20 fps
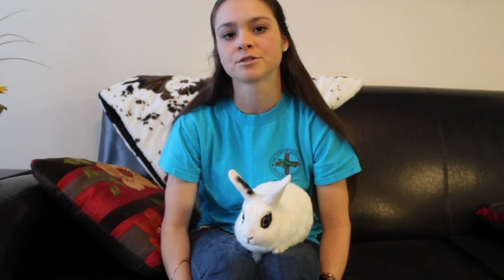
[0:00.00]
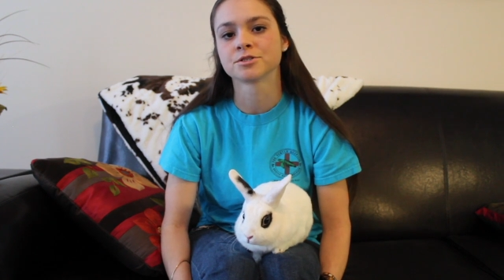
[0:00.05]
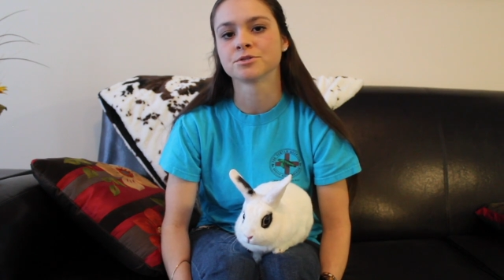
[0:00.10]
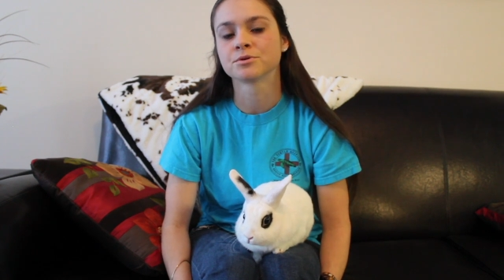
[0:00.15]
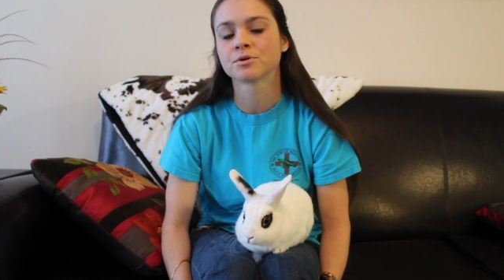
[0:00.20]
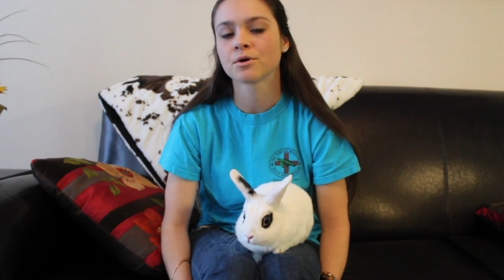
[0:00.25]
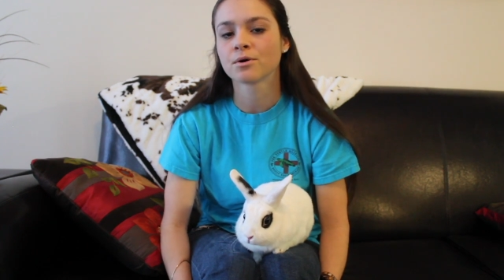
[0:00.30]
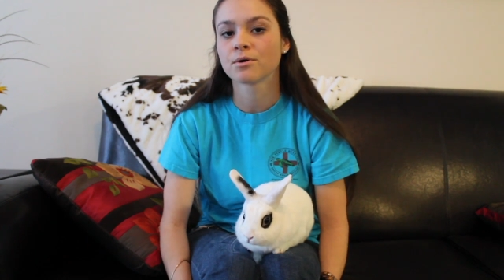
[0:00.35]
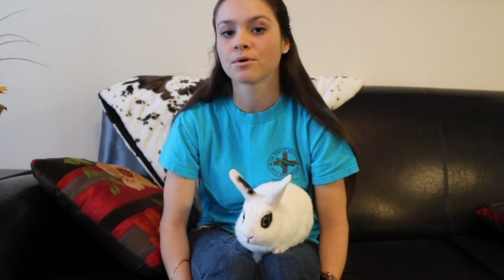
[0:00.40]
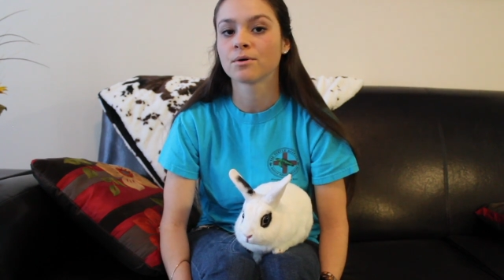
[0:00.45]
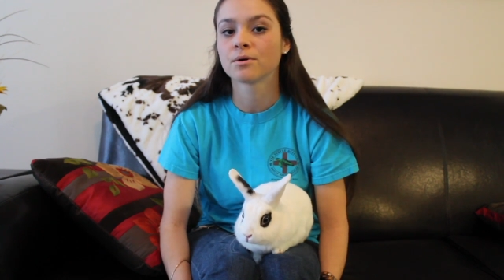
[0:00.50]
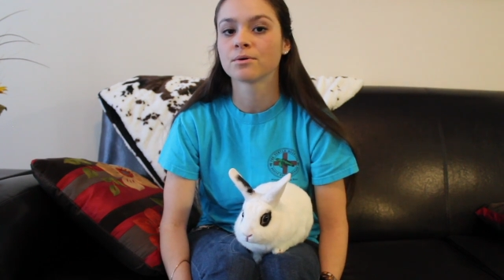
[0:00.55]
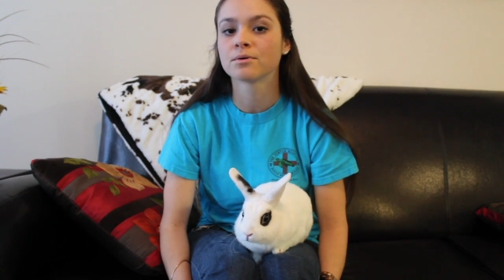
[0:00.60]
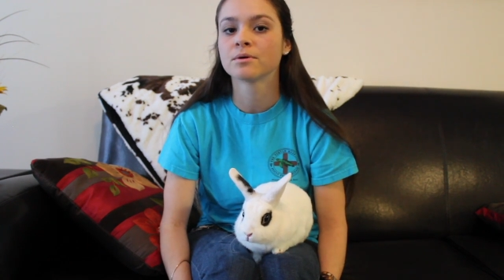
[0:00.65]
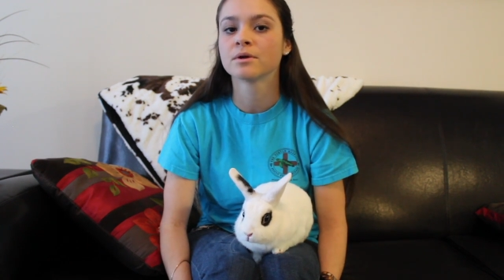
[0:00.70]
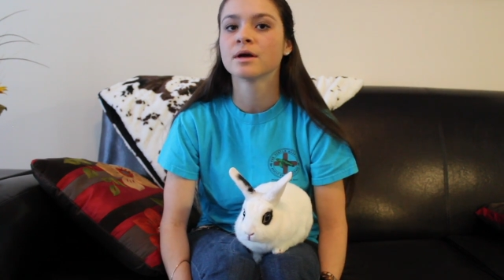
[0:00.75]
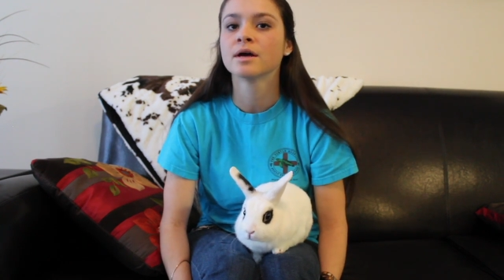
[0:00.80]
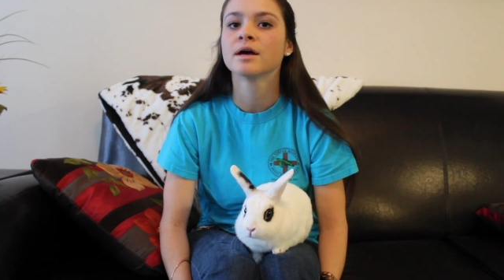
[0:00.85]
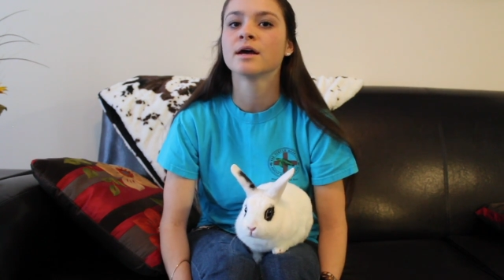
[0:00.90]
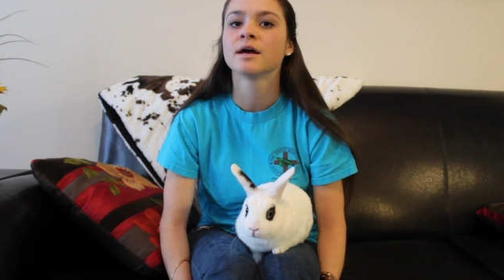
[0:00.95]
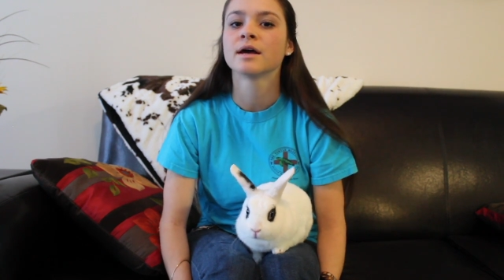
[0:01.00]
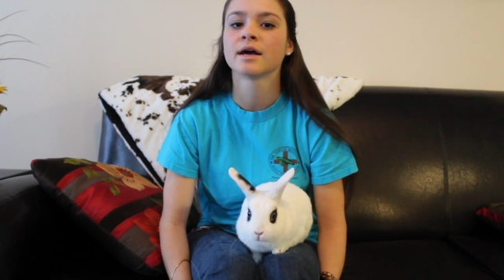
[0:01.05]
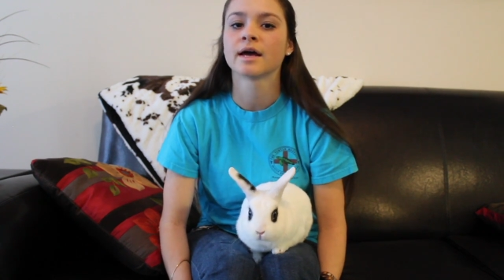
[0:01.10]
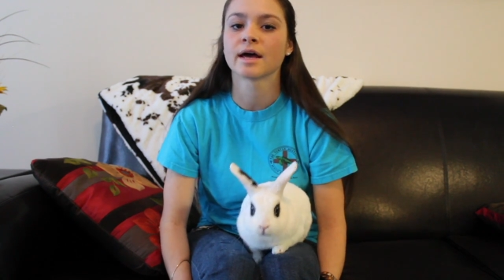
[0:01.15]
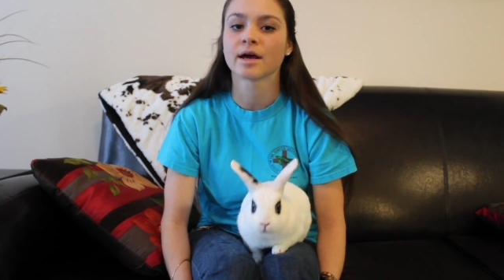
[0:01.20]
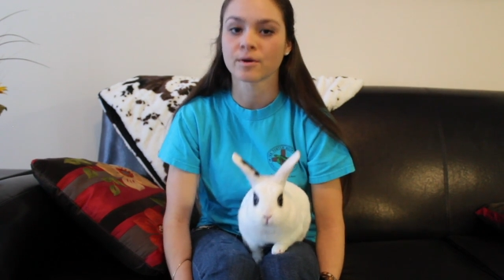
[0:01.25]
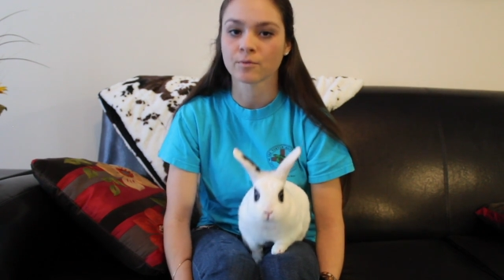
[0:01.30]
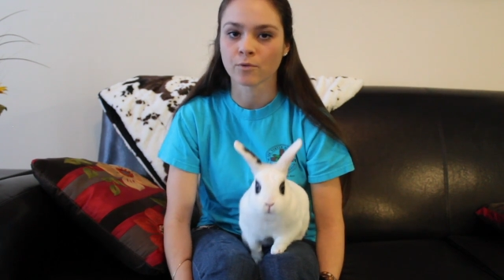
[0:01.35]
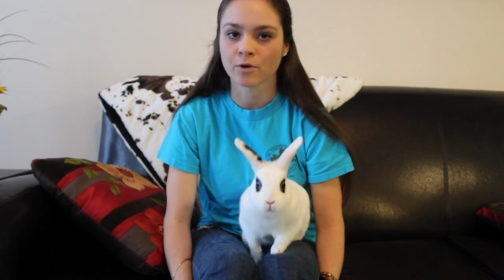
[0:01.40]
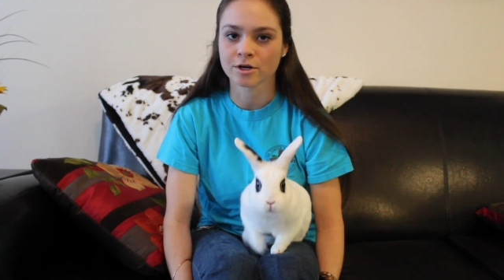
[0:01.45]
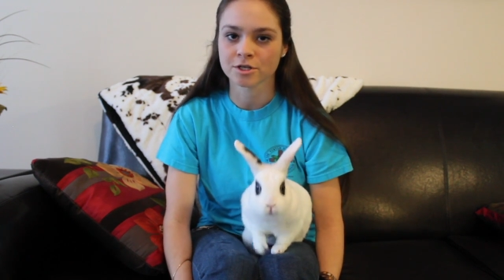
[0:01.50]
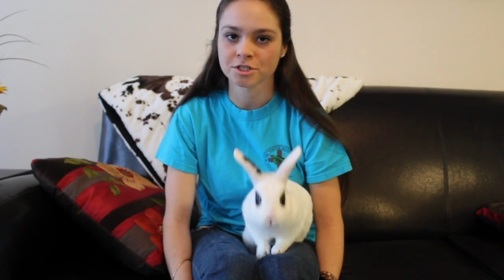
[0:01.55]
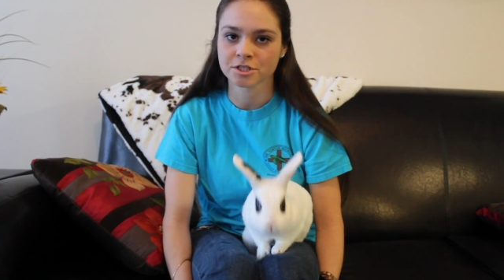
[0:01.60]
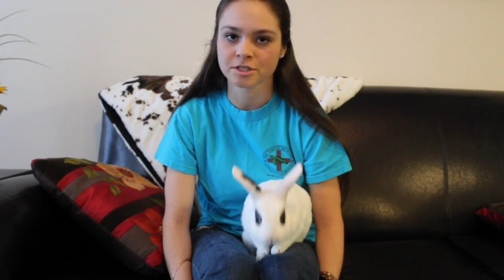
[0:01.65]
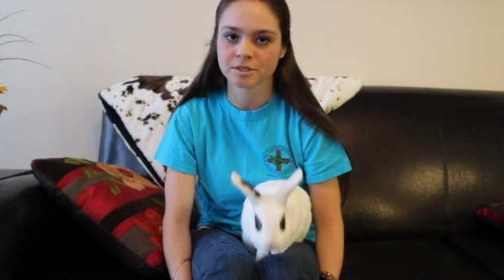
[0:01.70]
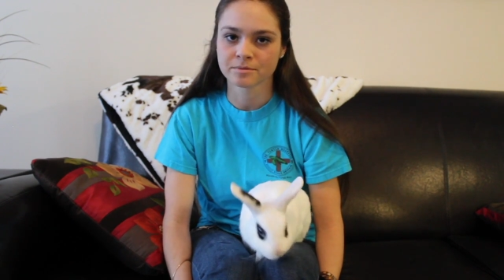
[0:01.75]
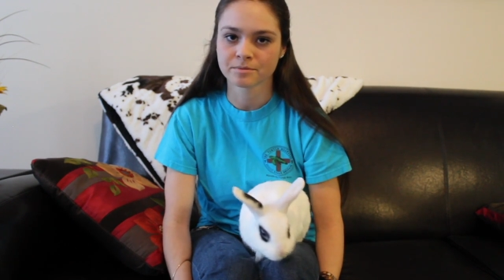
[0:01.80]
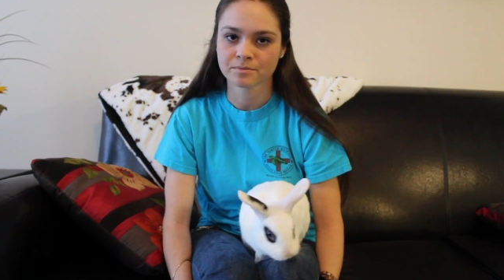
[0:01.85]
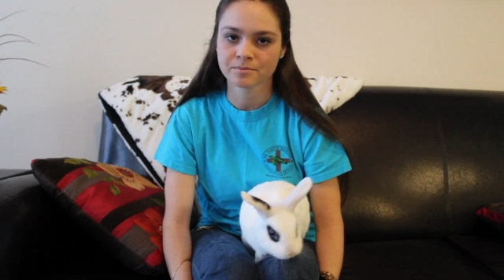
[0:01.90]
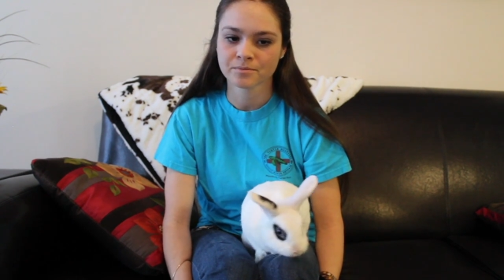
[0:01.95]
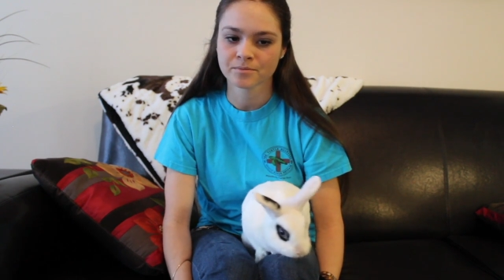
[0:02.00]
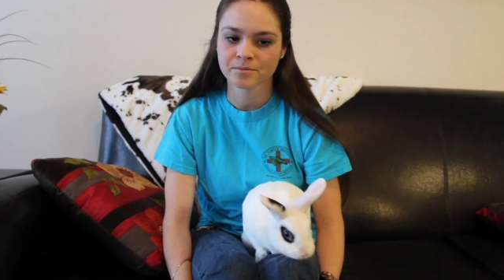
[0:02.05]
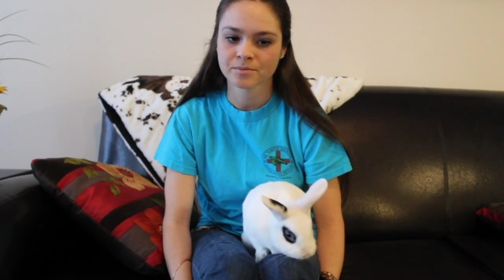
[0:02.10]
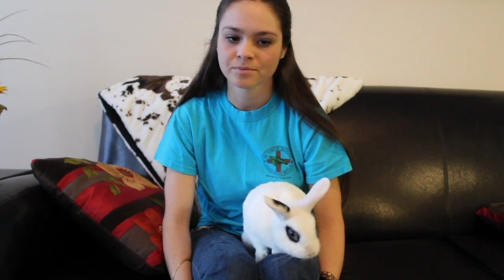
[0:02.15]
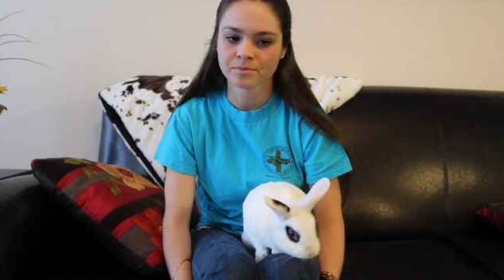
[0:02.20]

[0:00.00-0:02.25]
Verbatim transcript: too cold and watch them.